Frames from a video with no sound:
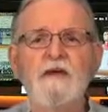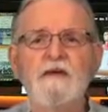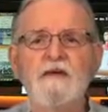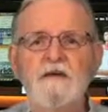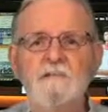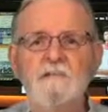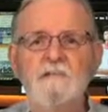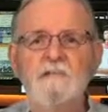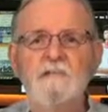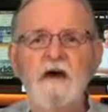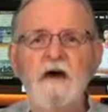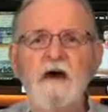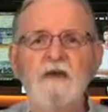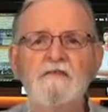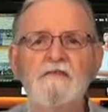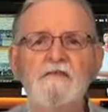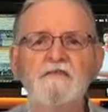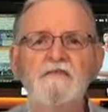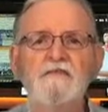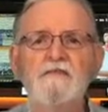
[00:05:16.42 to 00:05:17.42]
Keep in
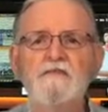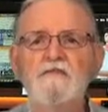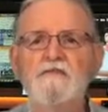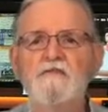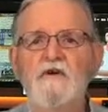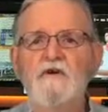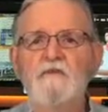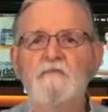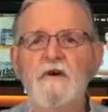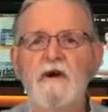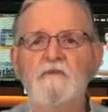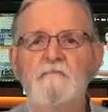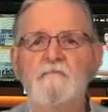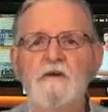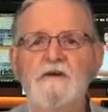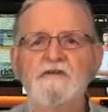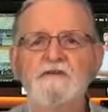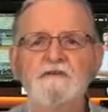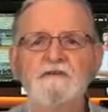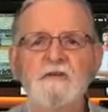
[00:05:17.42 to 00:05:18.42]
mind that you can join my
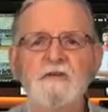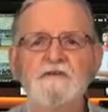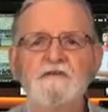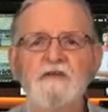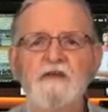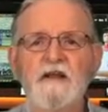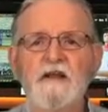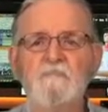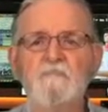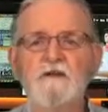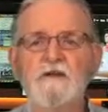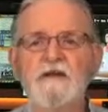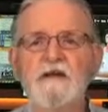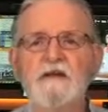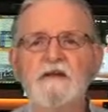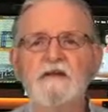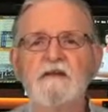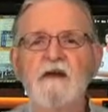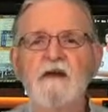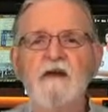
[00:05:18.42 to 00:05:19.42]
Best Bet Club and
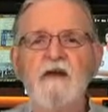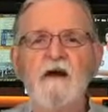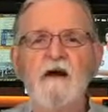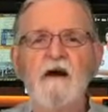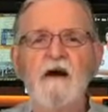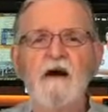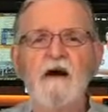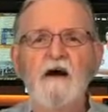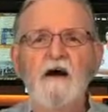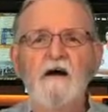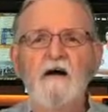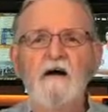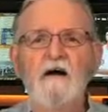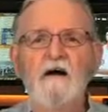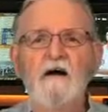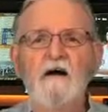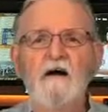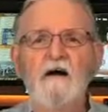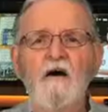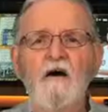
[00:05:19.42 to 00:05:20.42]
get
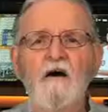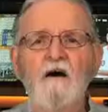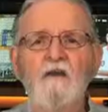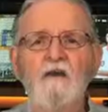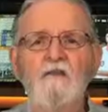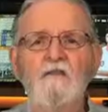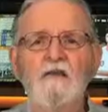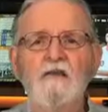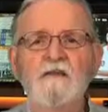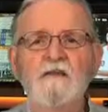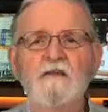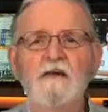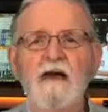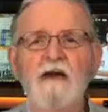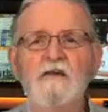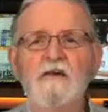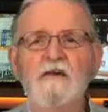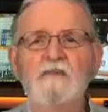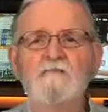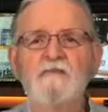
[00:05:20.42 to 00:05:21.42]
the
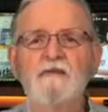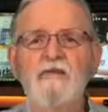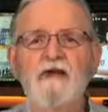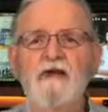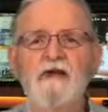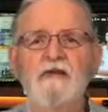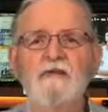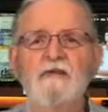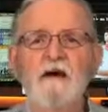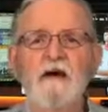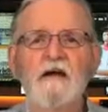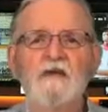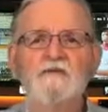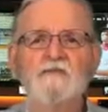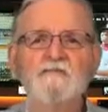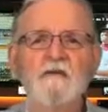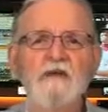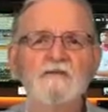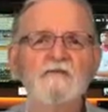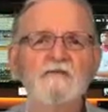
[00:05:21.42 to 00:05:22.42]
entire NBA and
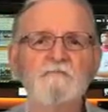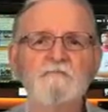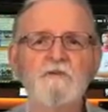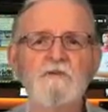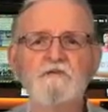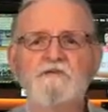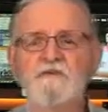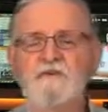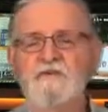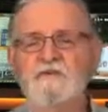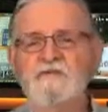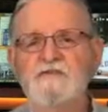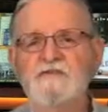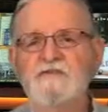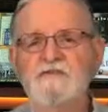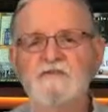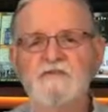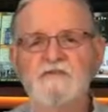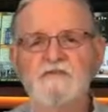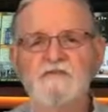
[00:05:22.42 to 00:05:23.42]
college basketball seasons
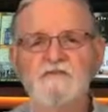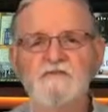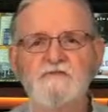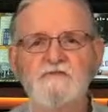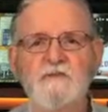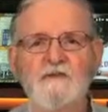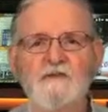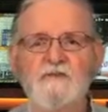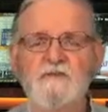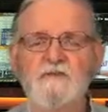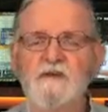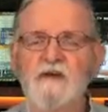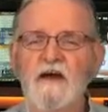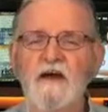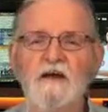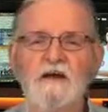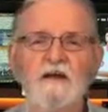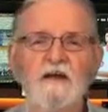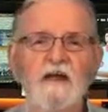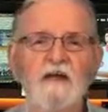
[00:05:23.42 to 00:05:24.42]
for just
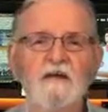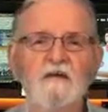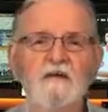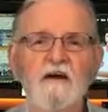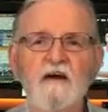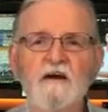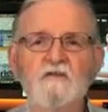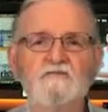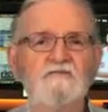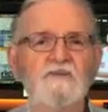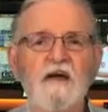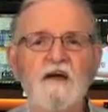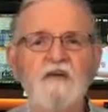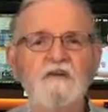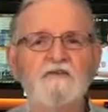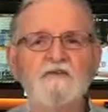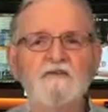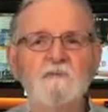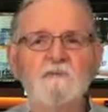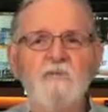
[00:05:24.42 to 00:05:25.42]
$299.
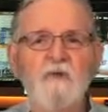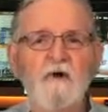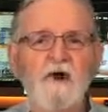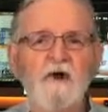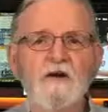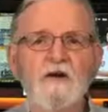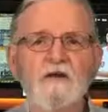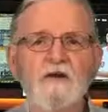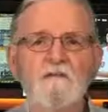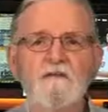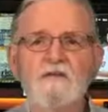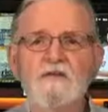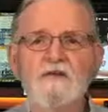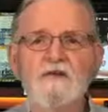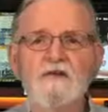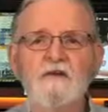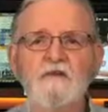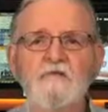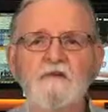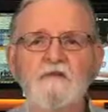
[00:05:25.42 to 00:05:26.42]
It's the bargain of the
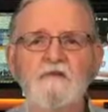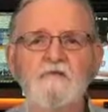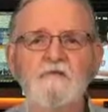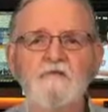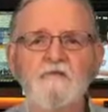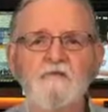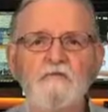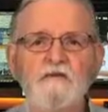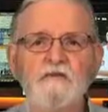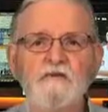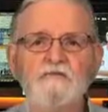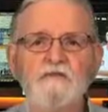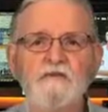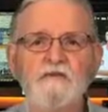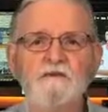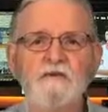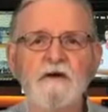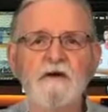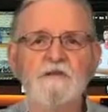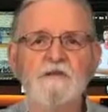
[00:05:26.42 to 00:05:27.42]
year. There's no
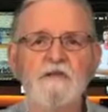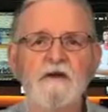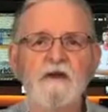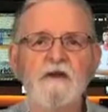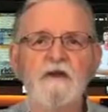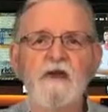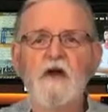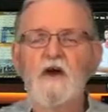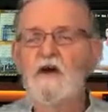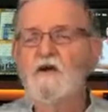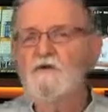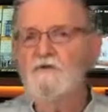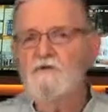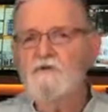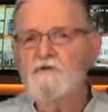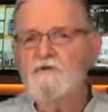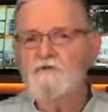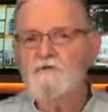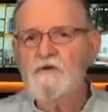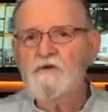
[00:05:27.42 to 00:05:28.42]
question about that. 2
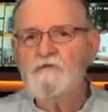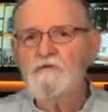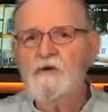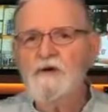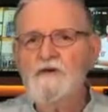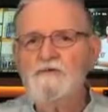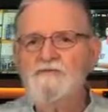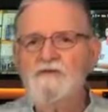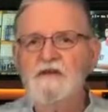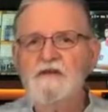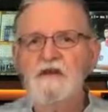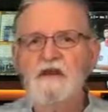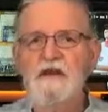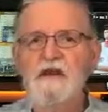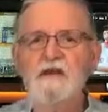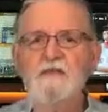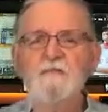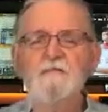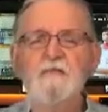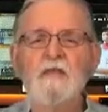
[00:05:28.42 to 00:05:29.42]
or 3 plays a
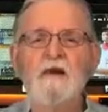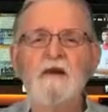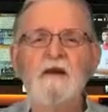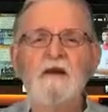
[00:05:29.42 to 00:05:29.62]
day.